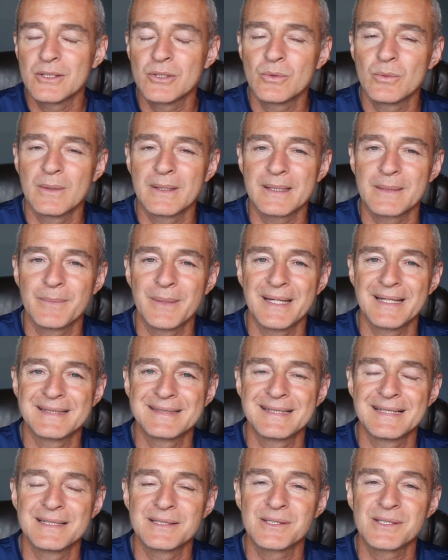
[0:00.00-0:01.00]
you want to pay
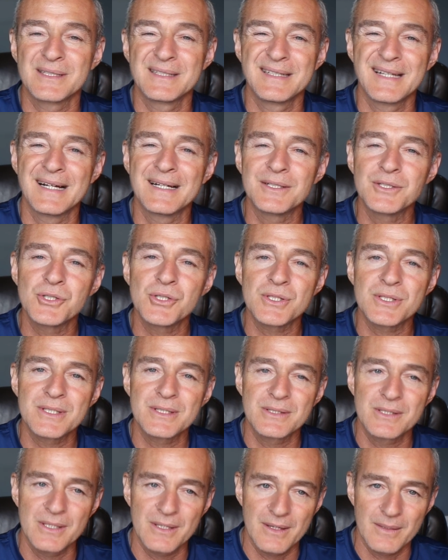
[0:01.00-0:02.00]
attention not
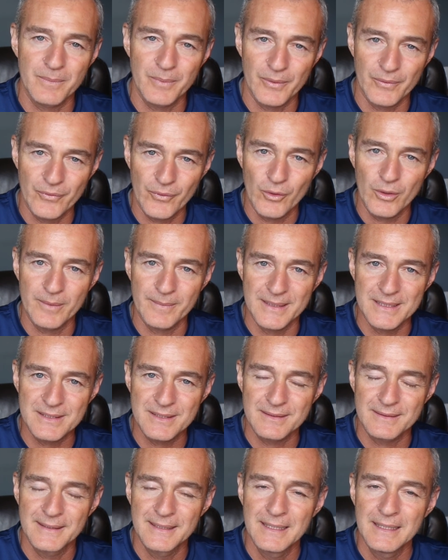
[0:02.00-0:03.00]
just to the performance,